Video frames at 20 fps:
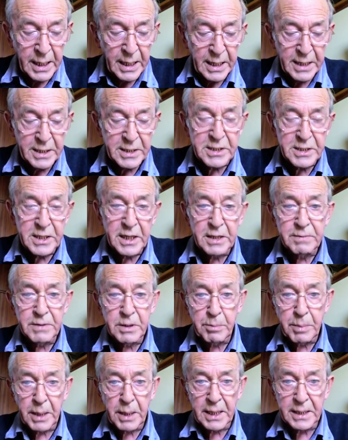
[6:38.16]
Instead of
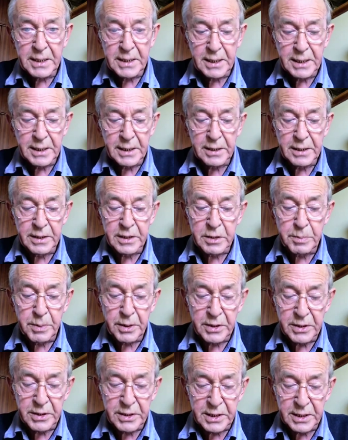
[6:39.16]
debating
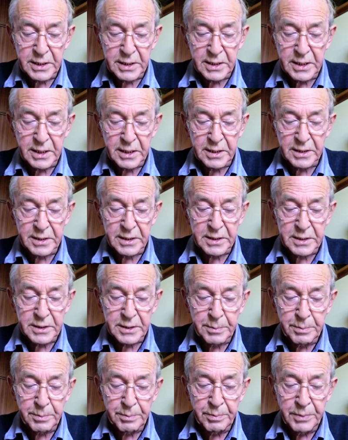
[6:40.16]
conspiracy theories,
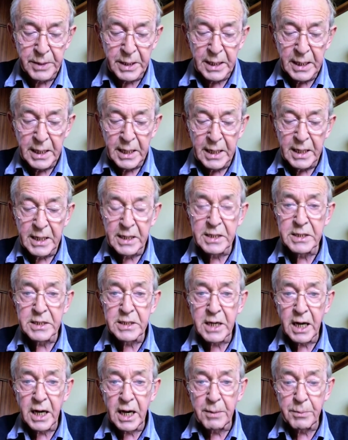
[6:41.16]
it is
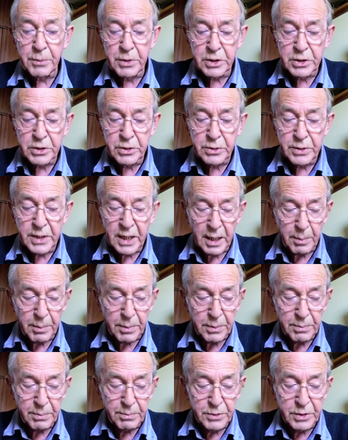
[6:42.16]
time we stood up
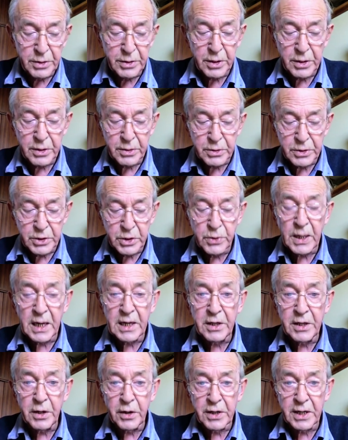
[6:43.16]
to those who are
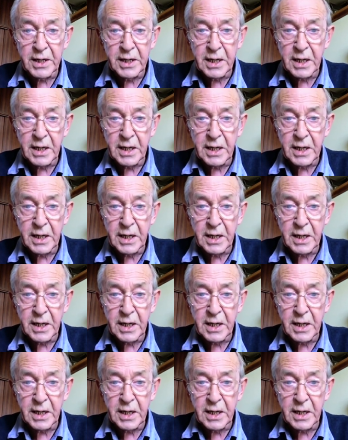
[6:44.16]
logging